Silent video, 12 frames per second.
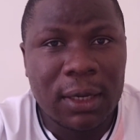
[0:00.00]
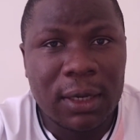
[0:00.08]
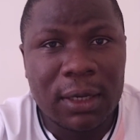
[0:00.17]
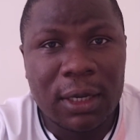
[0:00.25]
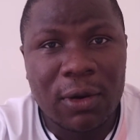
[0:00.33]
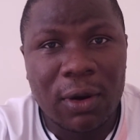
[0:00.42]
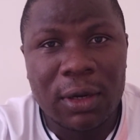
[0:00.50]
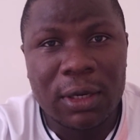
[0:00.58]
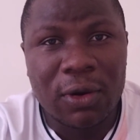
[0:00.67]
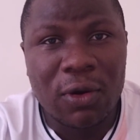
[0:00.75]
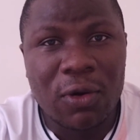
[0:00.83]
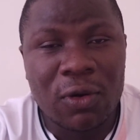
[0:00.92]

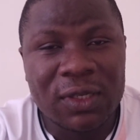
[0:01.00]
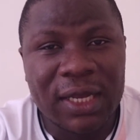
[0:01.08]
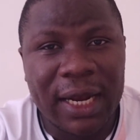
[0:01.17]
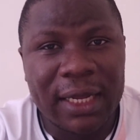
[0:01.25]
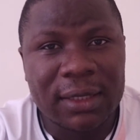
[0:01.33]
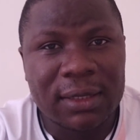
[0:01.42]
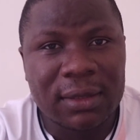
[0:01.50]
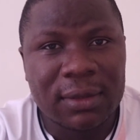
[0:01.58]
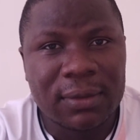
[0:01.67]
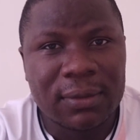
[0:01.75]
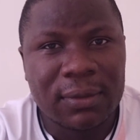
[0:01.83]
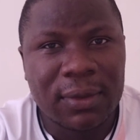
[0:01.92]
Nico Gonzalez,
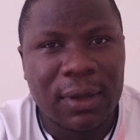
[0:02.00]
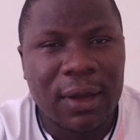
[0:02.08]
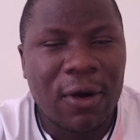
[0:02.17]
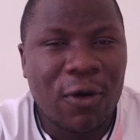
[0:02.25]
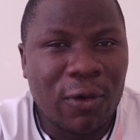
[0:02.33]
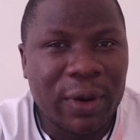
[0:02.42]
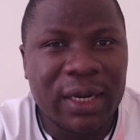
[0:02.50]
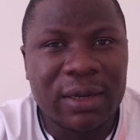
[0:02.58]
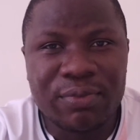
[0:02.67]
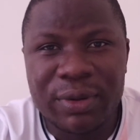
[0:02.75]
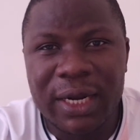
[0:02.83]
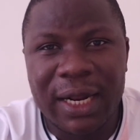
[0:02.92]
already
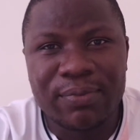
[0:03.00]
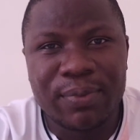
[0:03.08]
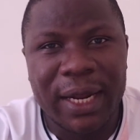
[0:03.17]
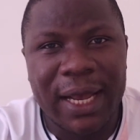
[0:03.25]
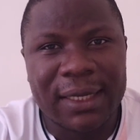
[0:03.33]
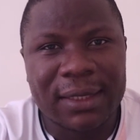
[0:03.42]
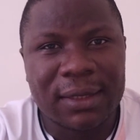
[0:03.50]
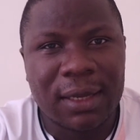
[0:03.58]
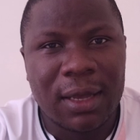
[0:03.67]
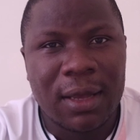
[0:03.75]
brilliant players.